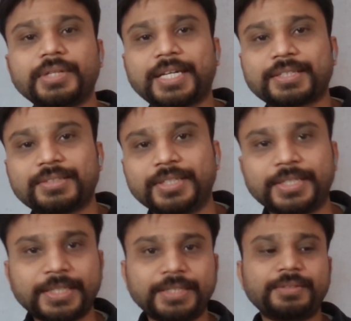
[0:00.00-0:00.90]

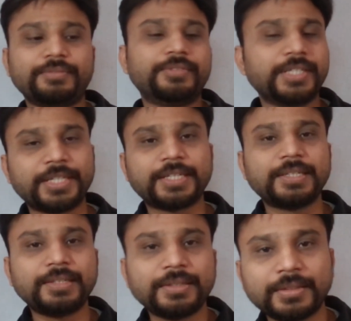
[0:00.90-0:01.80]
accelerated
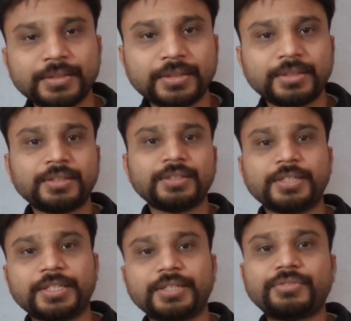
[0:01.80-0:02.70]
vertically,
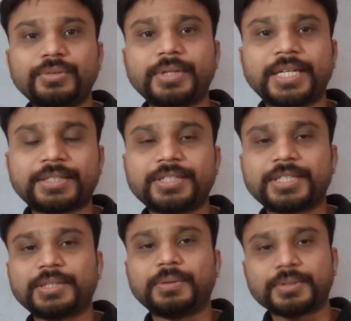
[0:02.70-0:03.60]
in a fluid
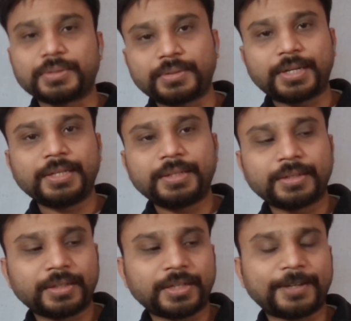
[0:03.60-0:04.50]
accelerated horizontally,
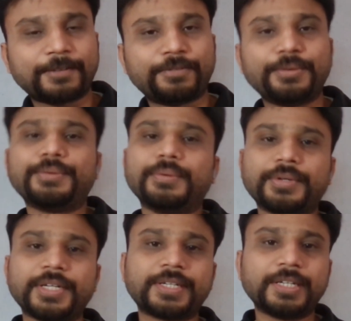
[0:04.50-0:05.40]
and a fluid
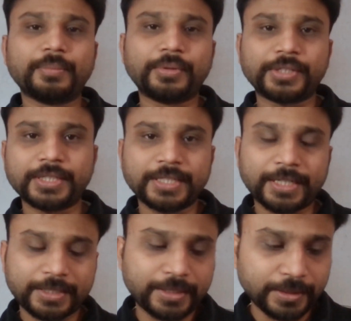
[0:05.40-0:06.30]
rotated about its
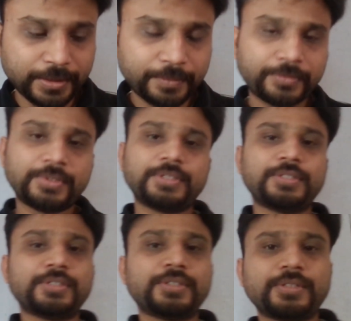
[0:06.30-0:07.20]
axis.
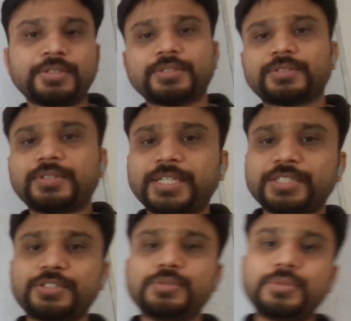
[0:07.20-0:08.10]
So
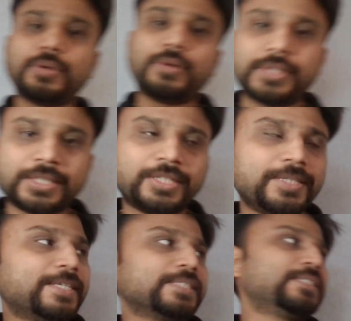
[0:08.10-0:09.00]
let's do all the
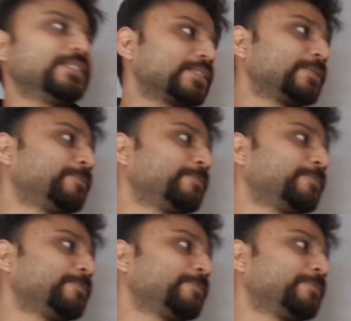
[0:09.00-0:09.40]
three cases.